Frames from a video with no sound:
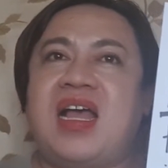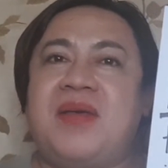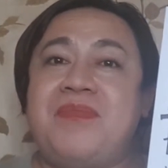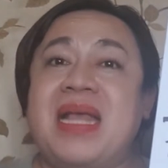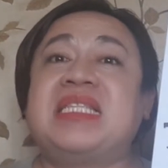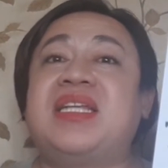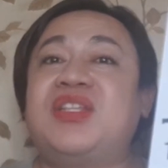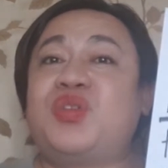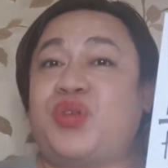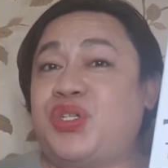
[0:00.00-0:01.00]

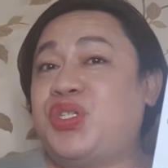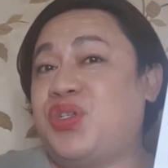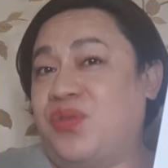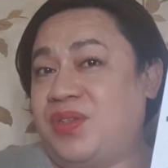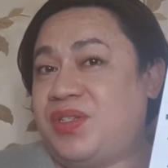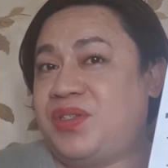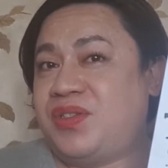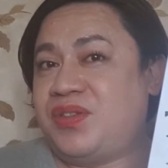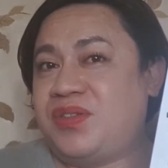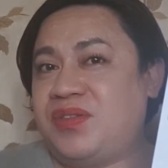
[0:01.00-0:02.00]
metals or
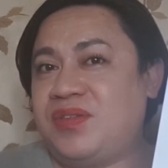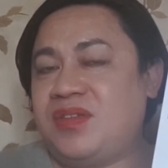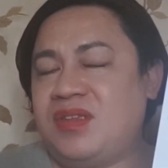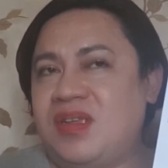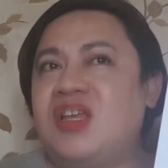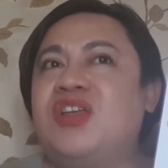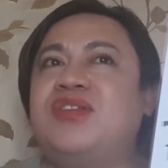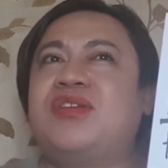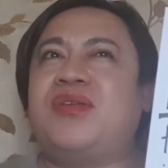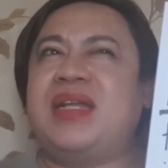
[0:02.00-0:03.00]
stones.
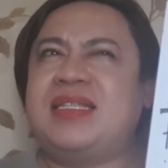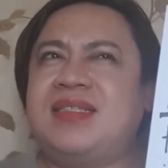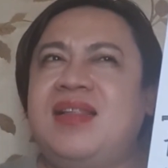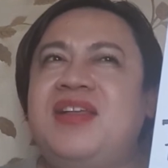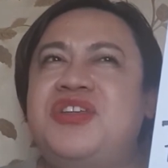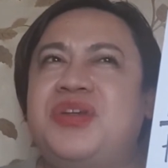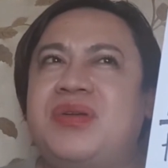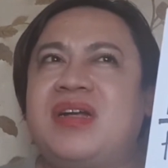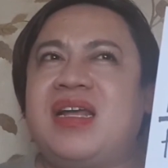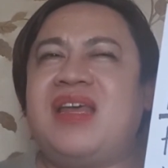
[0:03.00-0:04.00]
So it's still a
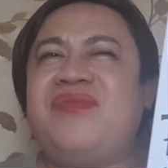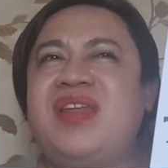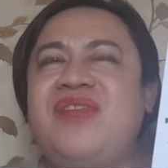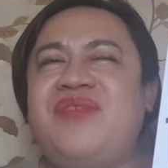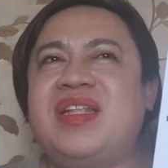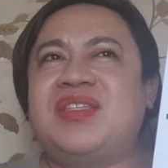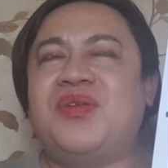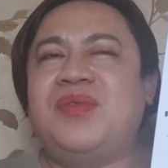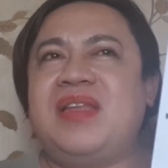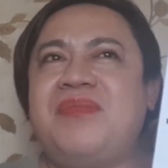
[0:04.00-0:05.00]
jewelry, even if it's
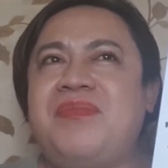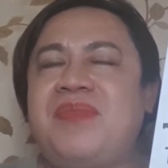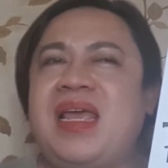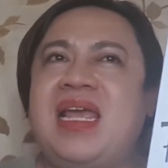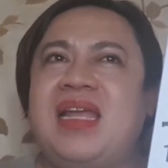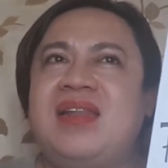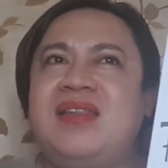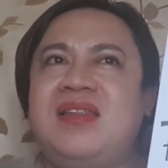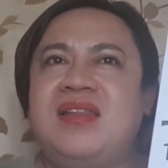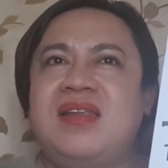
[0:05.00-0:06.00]
only made
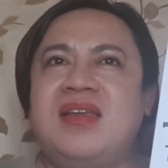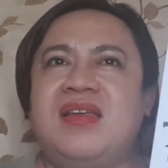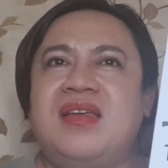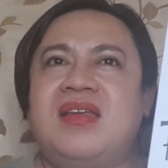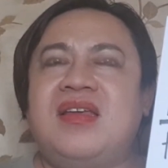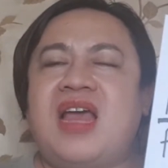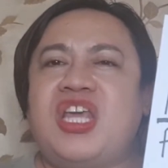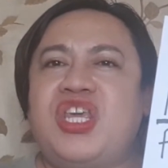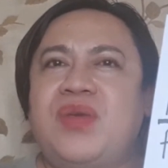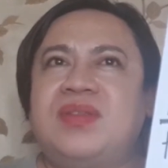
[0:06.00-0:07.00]

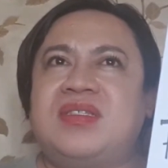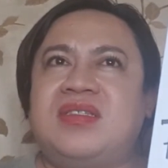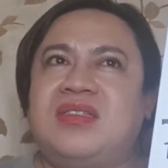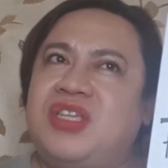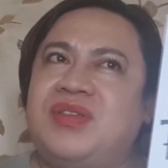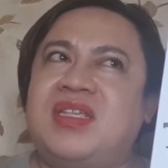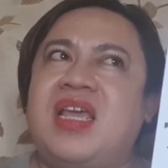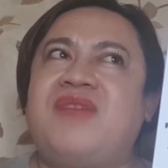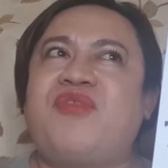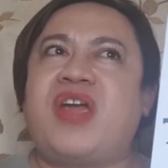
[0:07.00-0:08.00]

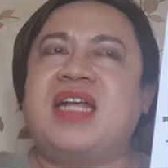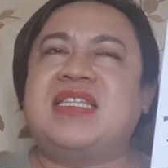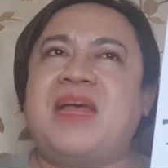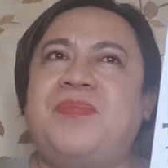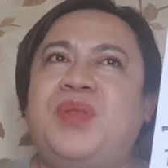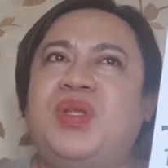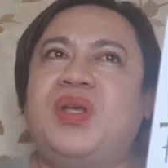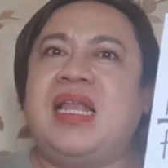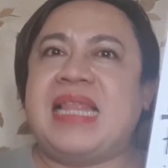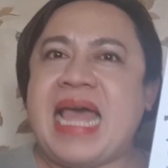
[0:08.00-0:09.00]
using, for example,
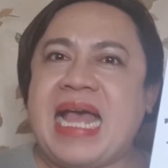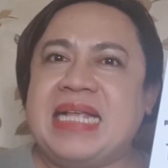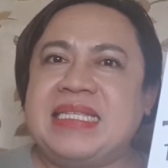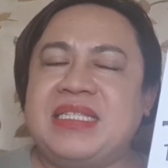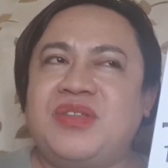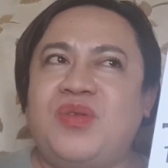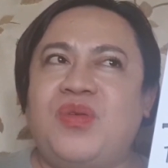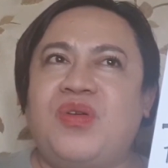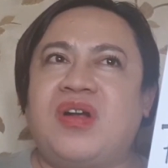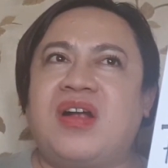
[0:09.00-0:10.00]
glass
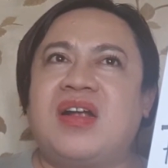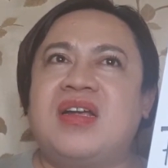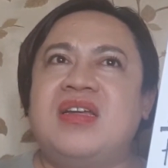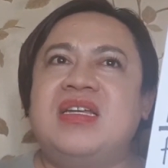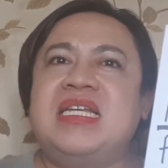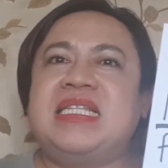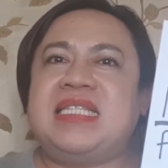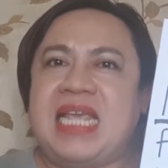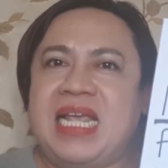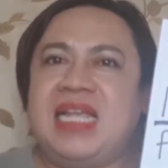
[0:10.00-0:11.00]
or
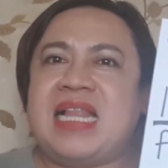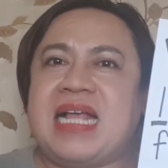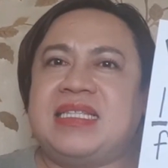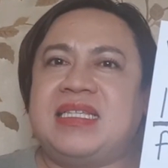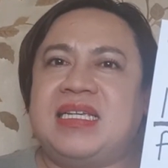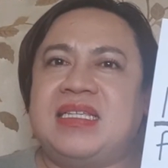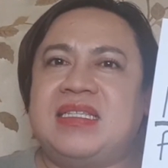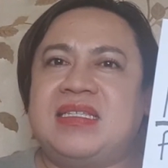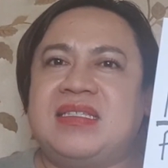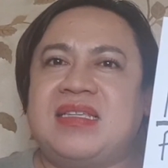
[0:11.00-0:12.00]
sea
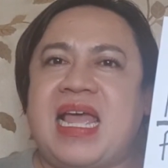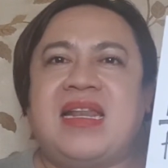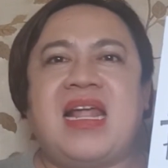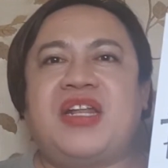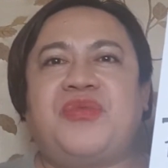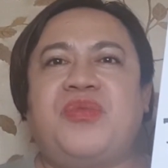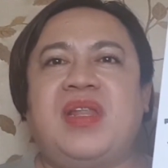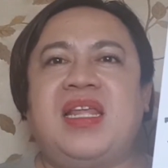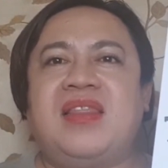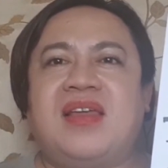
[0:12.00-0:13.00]
glasses, and not
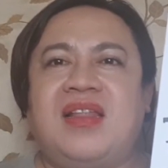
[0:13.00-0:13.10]
really the